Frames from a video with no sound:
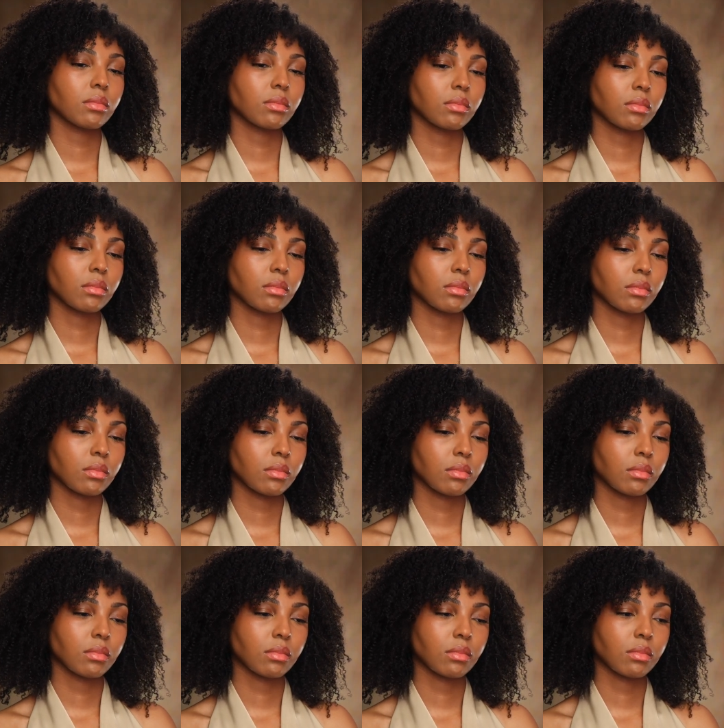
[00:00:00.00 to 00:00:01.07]

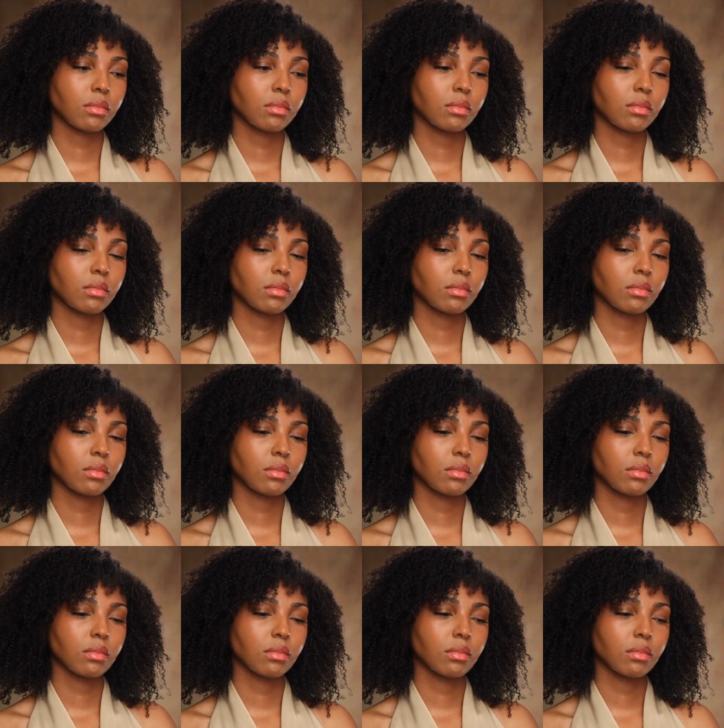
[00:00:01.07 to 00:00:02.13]

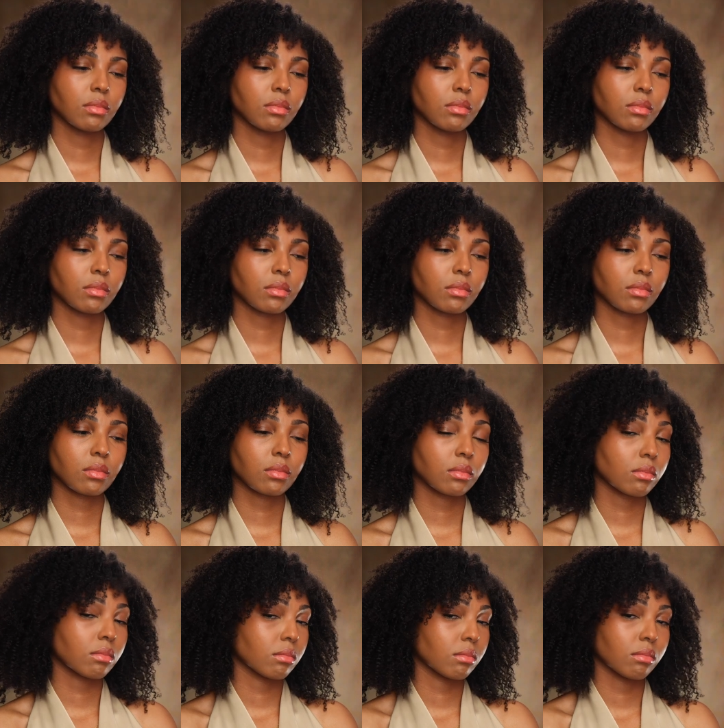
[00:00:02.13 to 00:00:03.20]

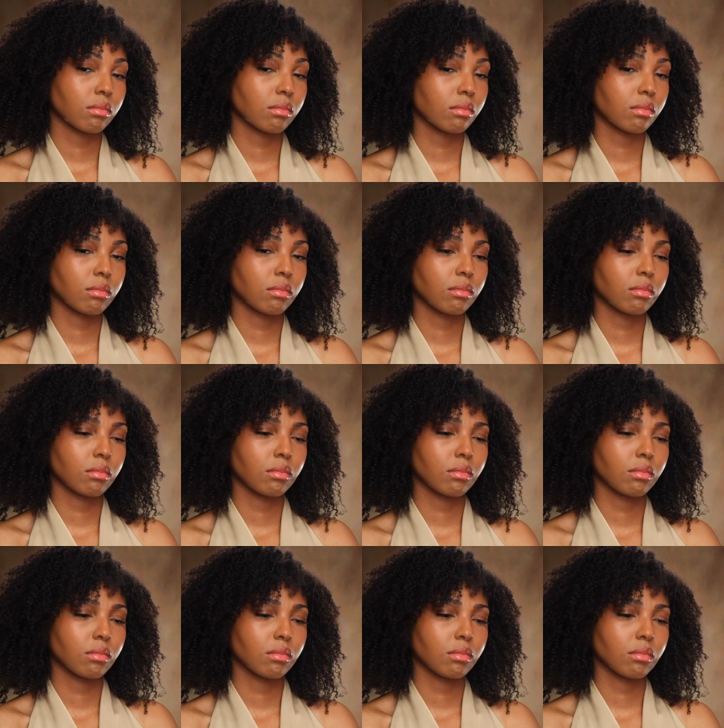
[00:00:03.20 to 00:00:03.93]
(silence)